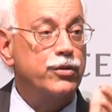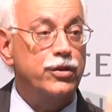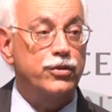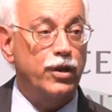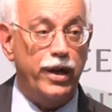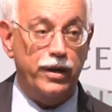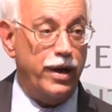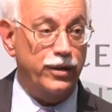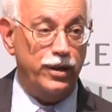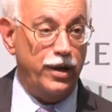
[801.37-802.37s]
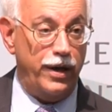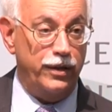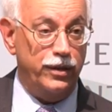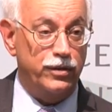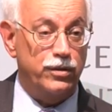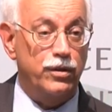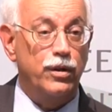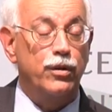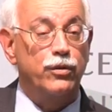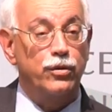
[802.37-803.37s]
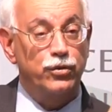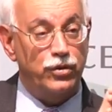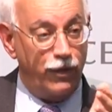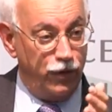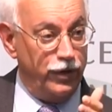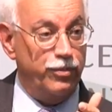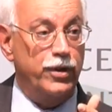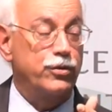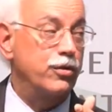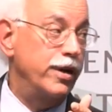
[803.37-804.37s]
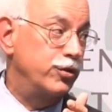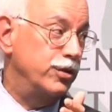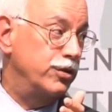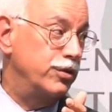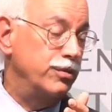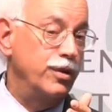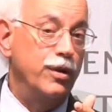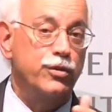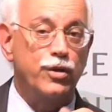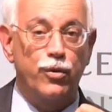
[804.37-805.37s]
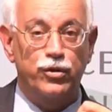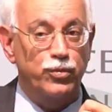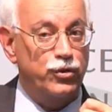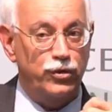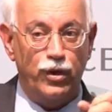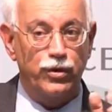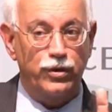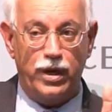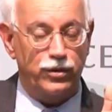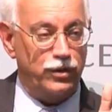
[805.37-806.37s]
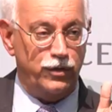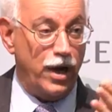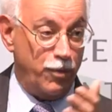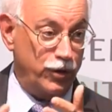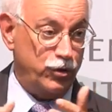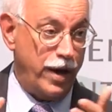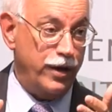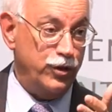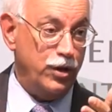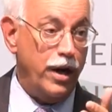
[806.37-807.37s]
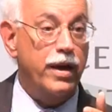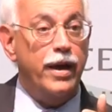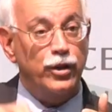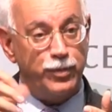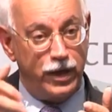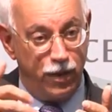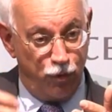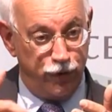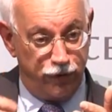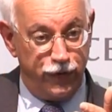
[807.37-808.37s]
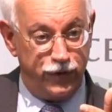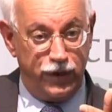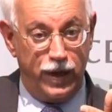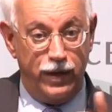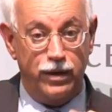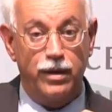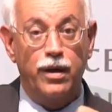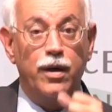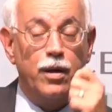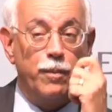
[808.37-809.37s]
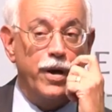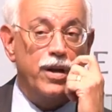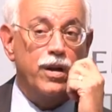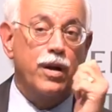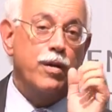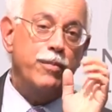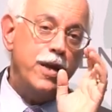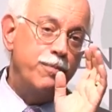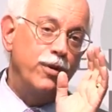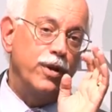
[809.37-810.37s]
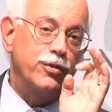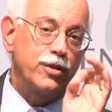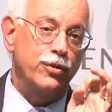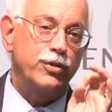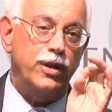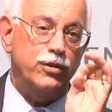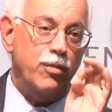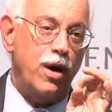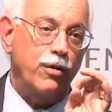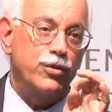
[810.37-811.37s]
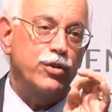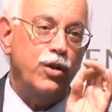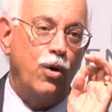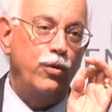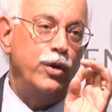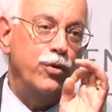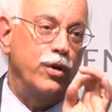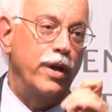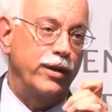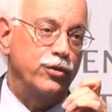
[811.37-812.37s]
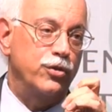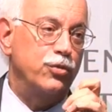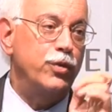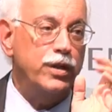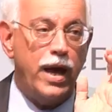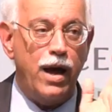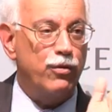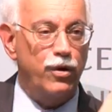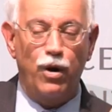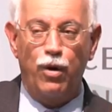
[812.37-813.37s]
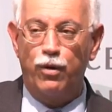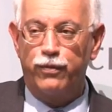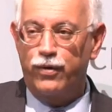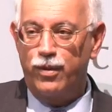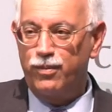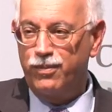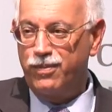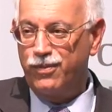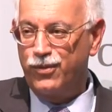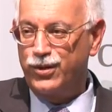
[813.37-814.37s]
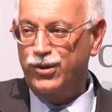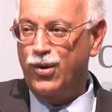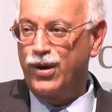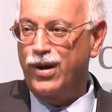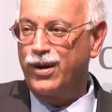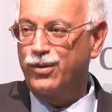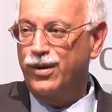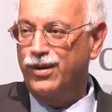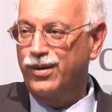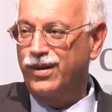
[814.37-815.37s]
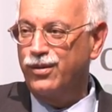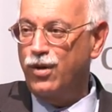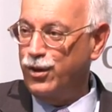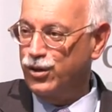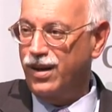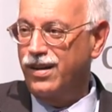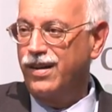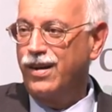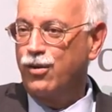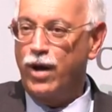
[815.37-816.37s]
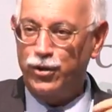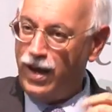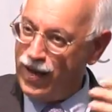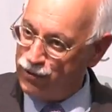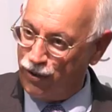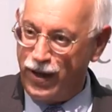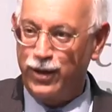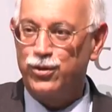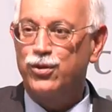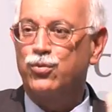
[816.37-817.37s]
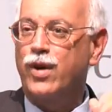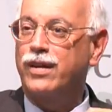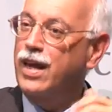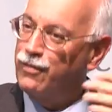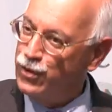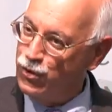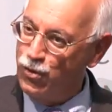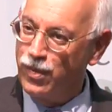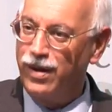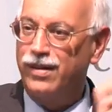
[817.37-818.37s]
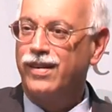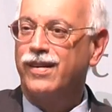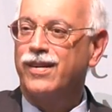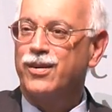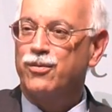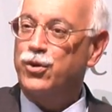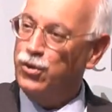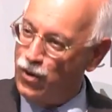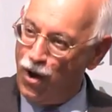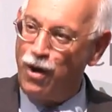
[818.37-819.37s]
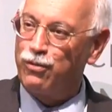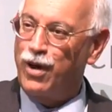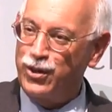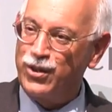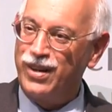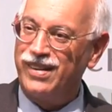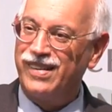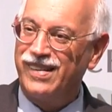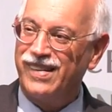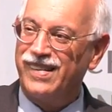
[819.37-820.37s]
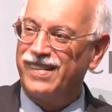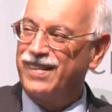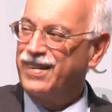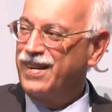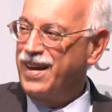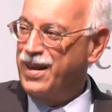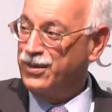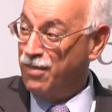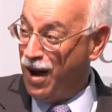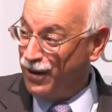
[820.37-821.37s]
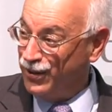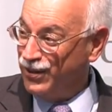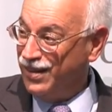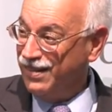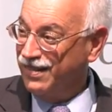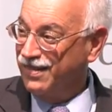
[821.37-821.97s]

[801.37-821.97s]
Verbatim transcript: since the late 1990s through several administrations. So it's withstood the test of time. Our strategy doc, it's become more sophisticated. But people associate democracy only with elections. We now know from what's going on in, in, in Russia. Russia has elections, right? They have a Duma. Would you call Russia a democracy?